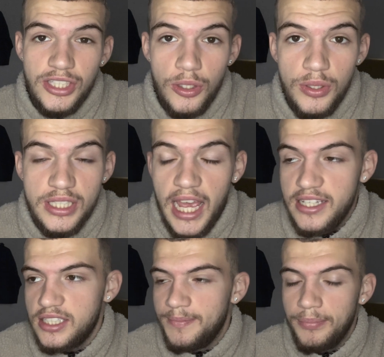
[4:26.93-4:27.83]
2
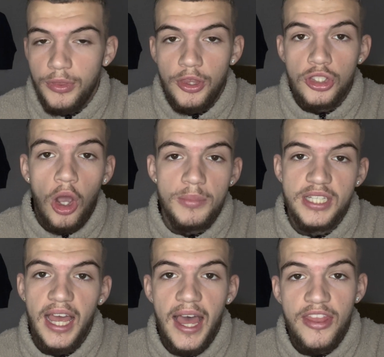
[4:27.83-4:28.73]
sets, the top
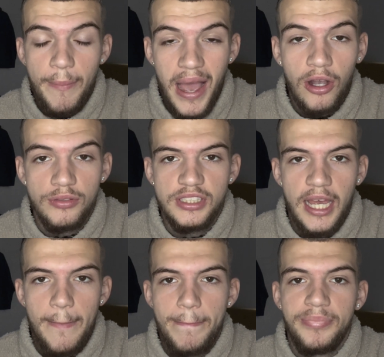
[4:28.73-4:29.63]
set and the back off
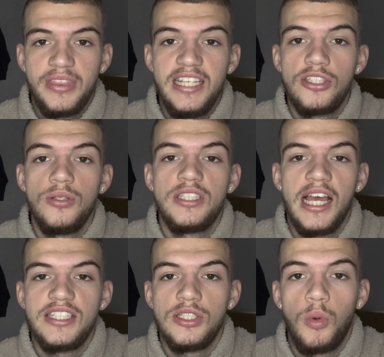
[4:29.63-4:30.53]
set, these 2
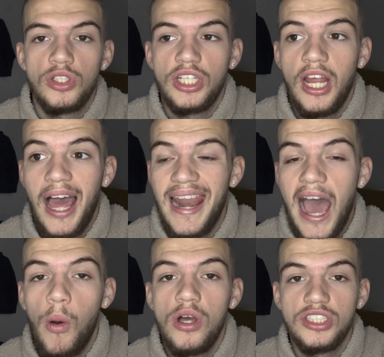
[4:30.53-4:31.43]
sets is what's going to
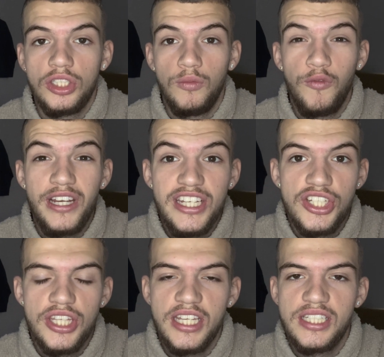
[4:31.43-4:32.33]
allow us to
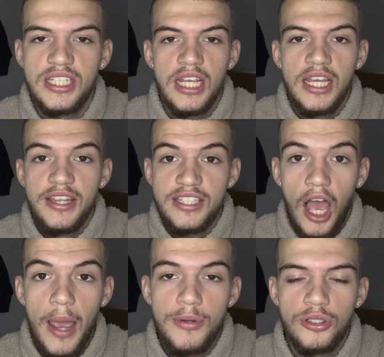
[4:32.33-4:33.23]
reach this
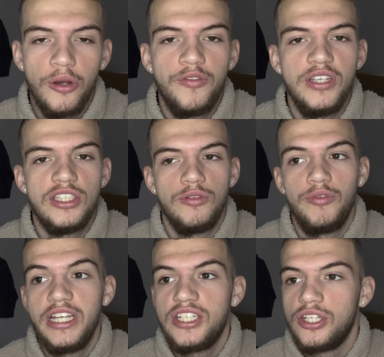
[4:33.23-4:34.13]
hypertrophy, to
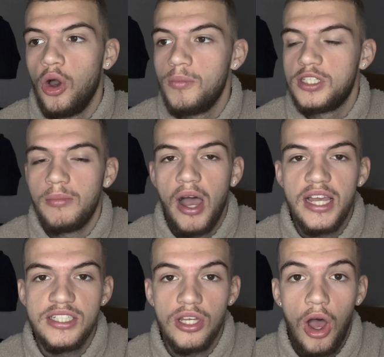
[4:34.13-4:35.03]
reach and
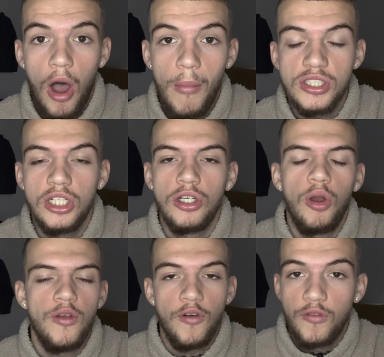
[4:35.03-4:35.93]
optimize our muscular
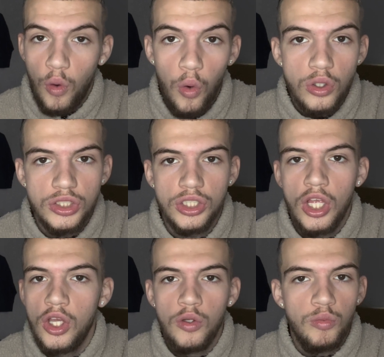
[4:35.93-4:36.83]
growth. Of course,
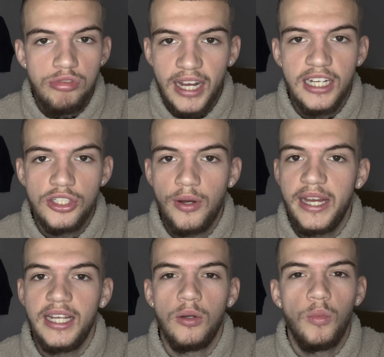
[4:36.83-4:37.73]
regular
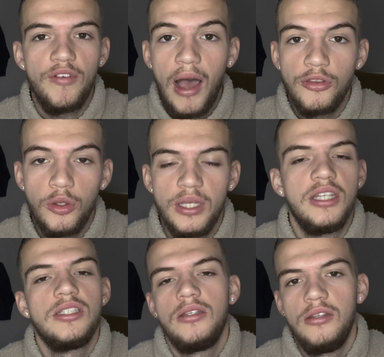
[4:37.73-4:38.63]
training without doing
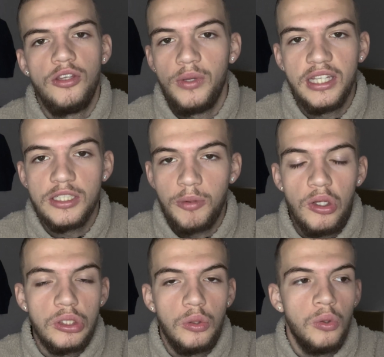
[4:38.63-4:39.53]
this
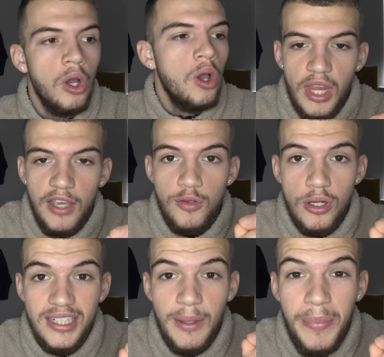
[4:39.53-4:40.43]
protocol, if we're
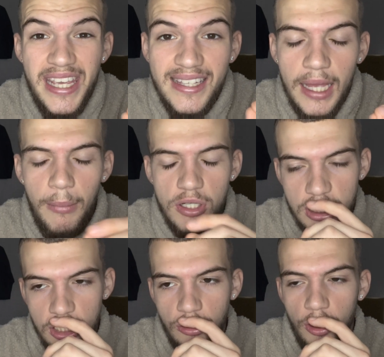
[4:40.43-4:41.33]
trying to peak that
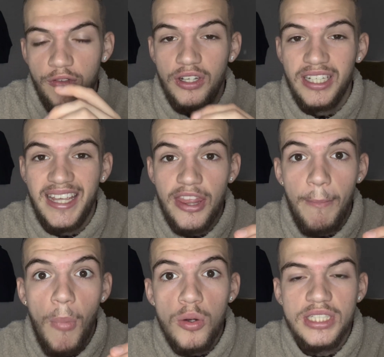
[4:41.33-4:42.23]
muscular growth and get the
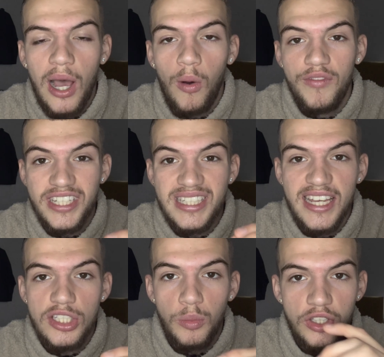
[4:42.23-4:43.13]
most out of the sets
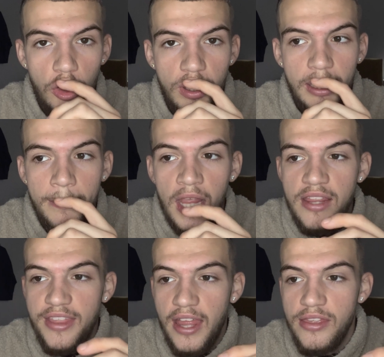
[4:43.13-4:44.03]
that we're doing,
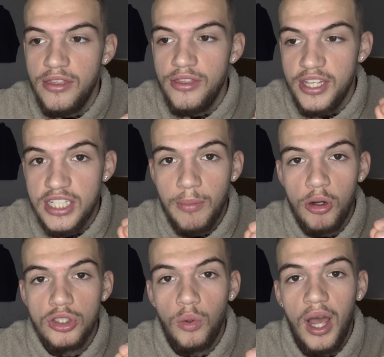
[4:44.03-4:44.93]
then this is the
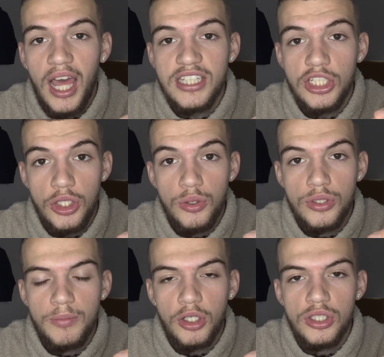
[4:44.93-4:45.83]
protocol I like to use,
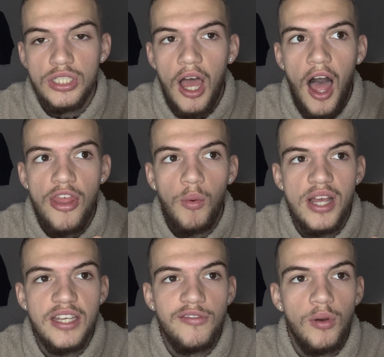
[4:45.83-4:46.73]
because otherwise
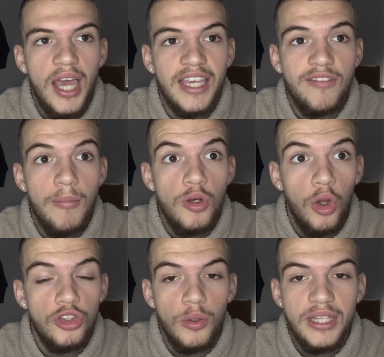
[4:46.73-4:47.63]
I feel like if I'm
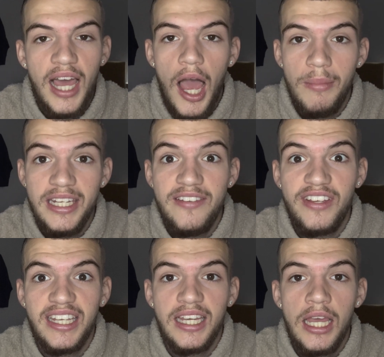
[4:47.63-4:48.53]
not doing that, I'm
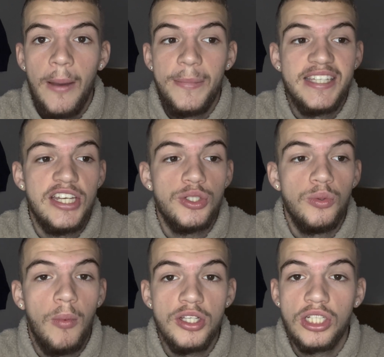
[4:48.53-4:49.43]
leaving potential
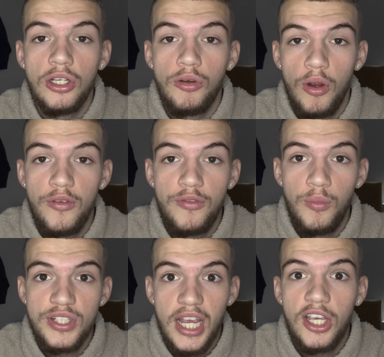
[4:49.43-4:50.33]
muscular growth,
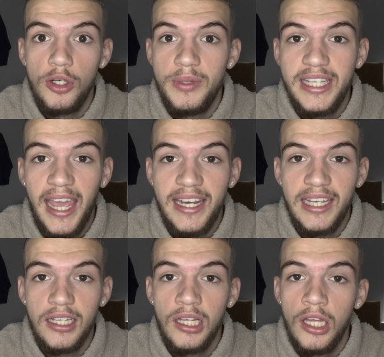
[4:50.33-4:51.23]
which I could be gaining